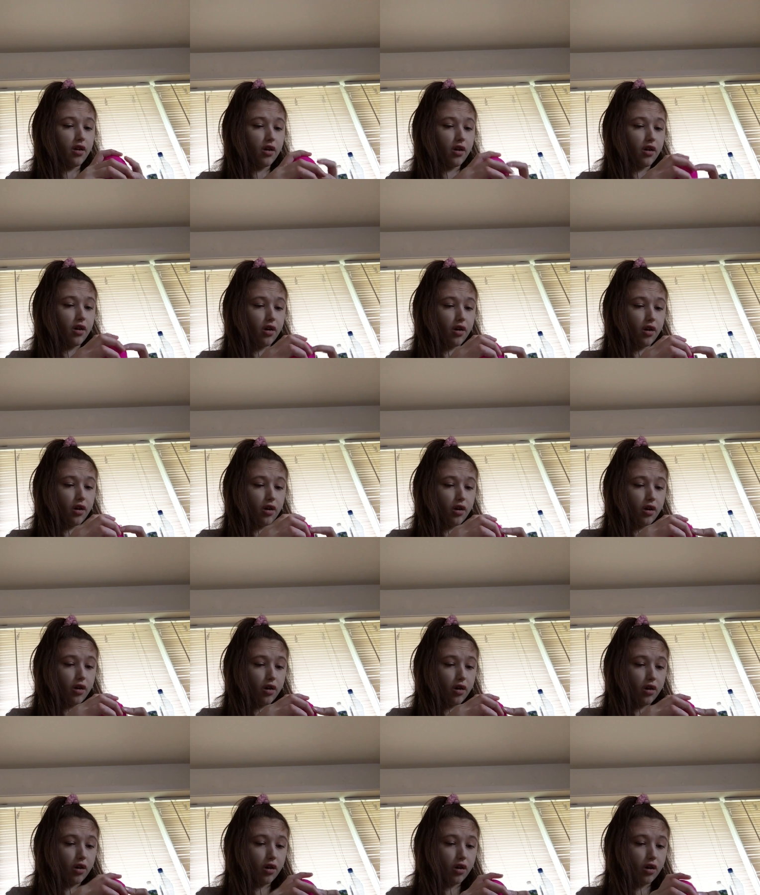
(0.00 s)

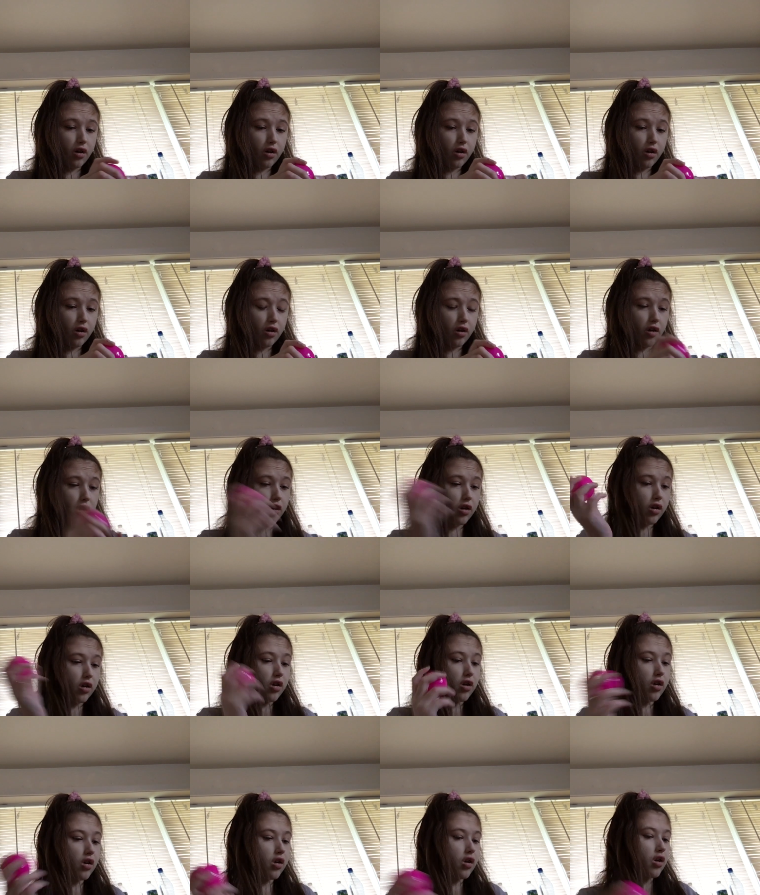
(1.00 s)

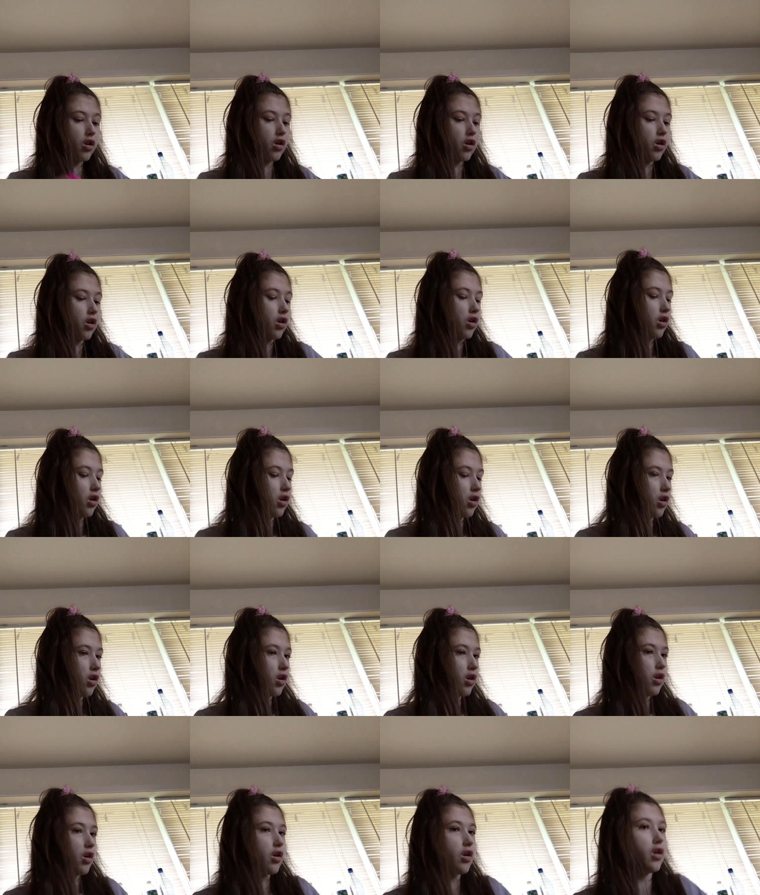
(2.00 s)

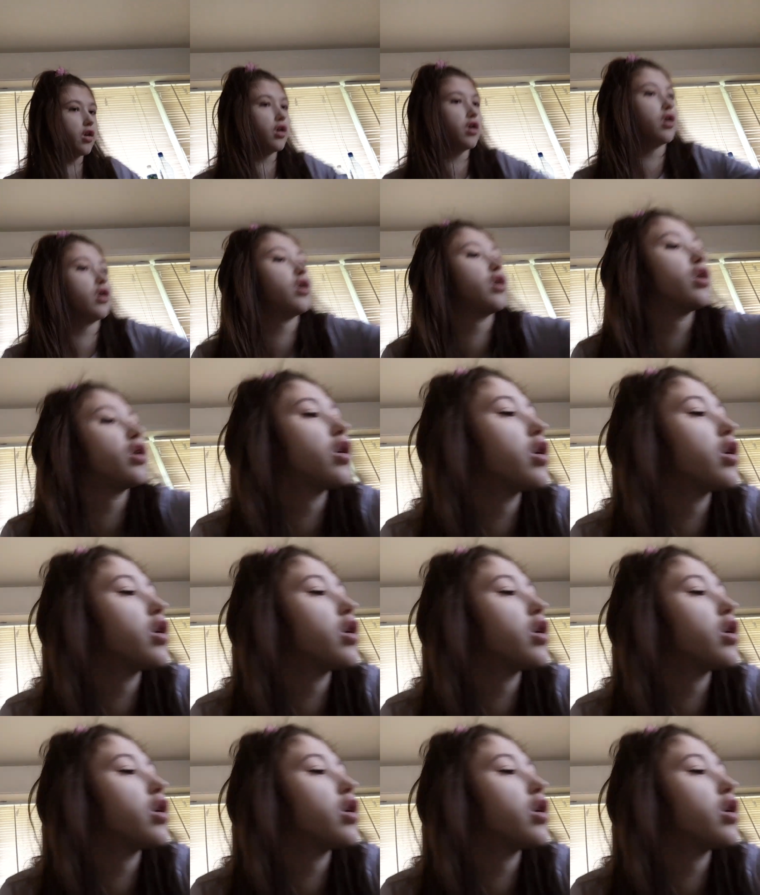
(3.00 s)
Nobody speaks.